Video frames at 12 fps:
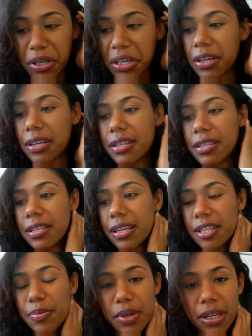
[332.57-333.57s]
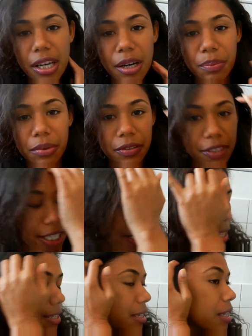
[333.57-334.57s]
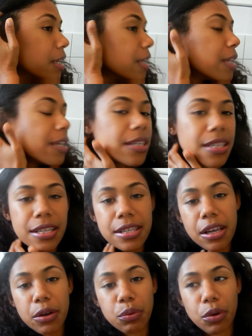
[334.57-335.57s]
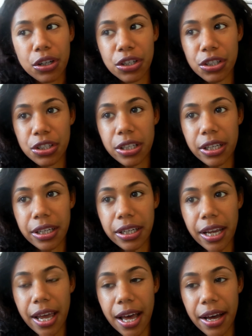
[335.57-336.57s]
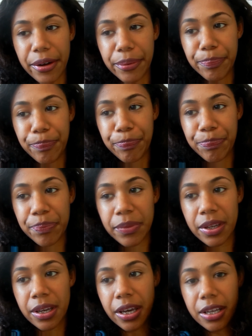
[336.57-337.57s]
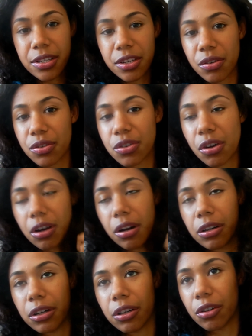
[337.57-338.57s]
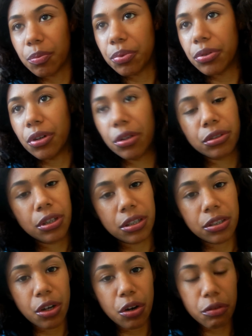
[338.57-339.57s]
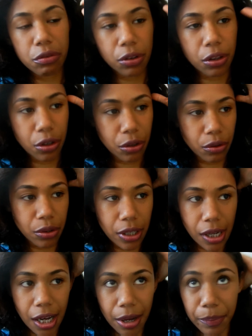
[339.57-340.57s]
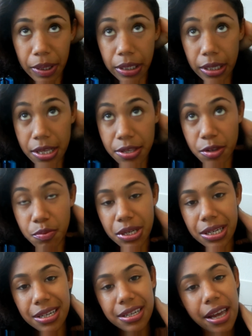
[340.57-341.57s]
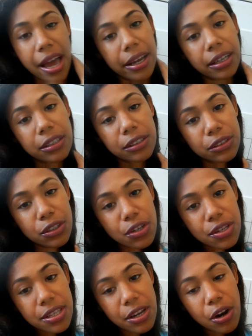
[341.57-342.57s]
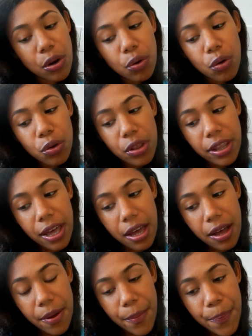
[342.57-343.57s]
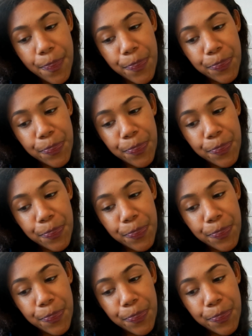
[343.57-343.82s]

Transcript: because it's been a couple of days since I washed it, and so it's got, you know, product overload. It needs to be detangled because there are all the